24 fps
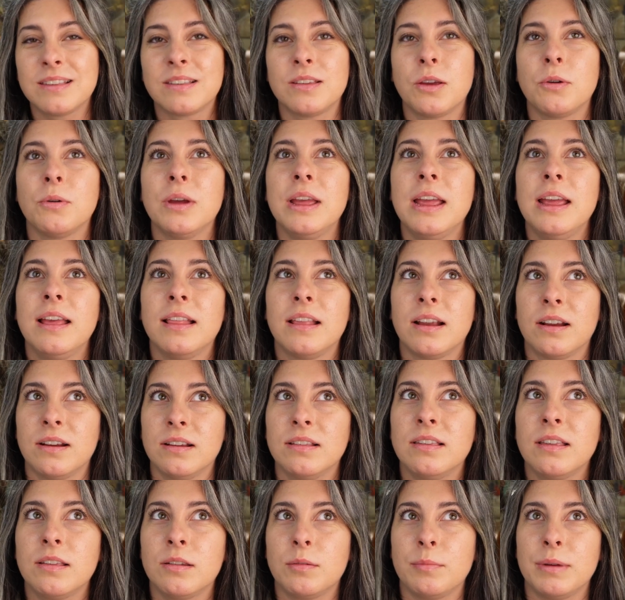So there
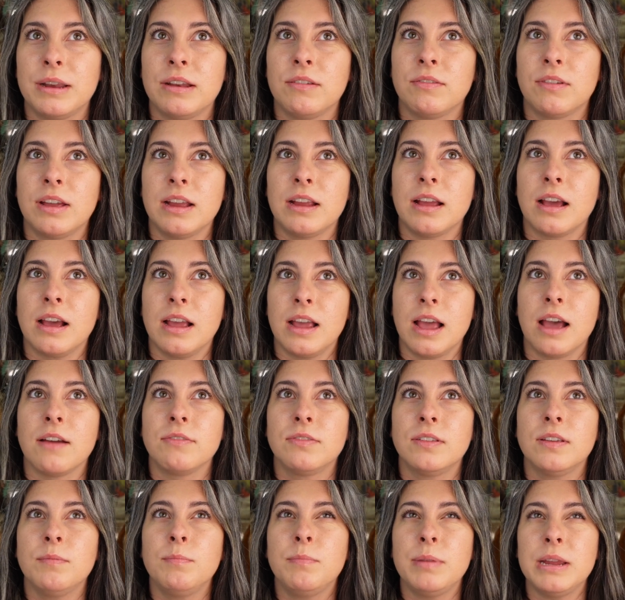is a little bit of like, I
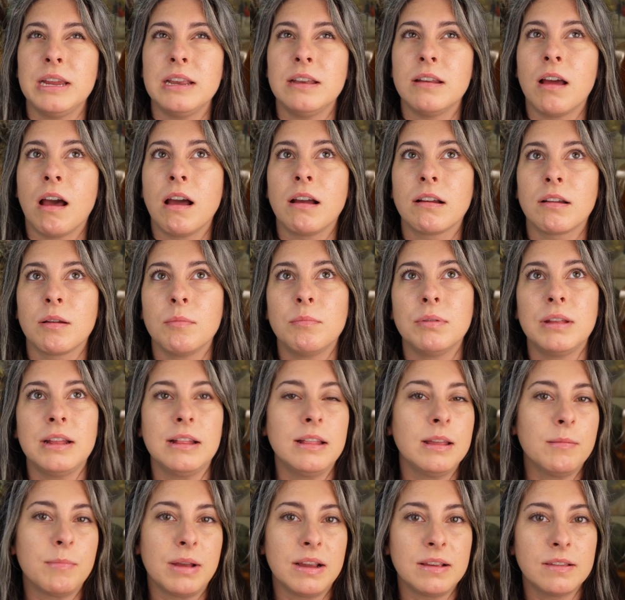have to be not
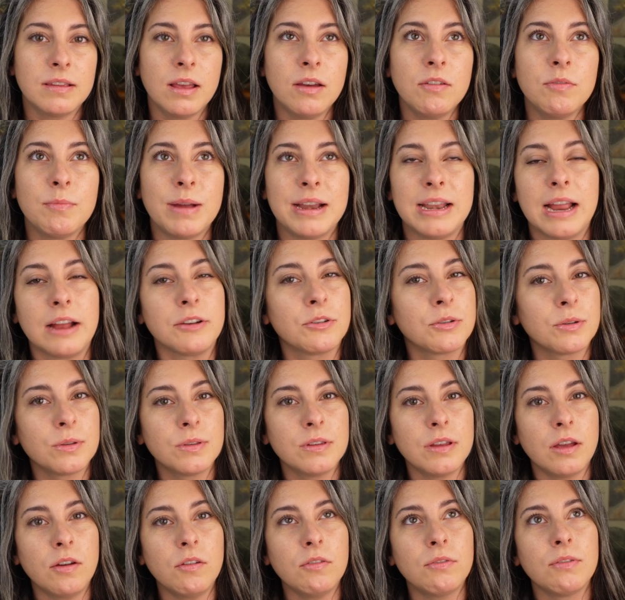completely myself, my natural
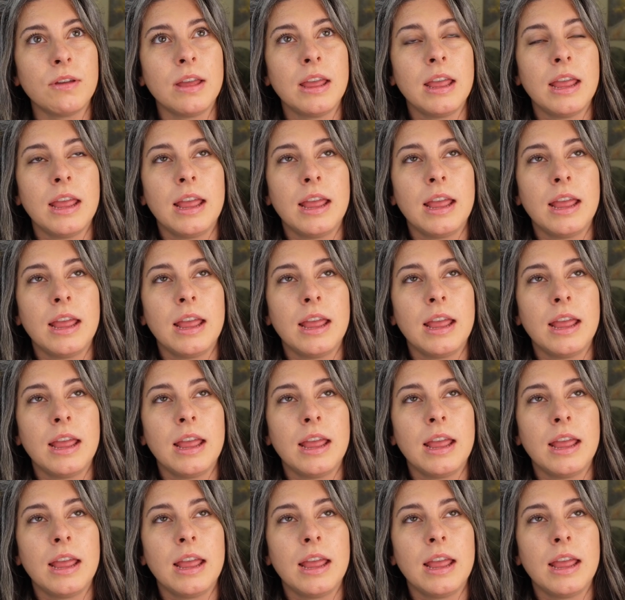self.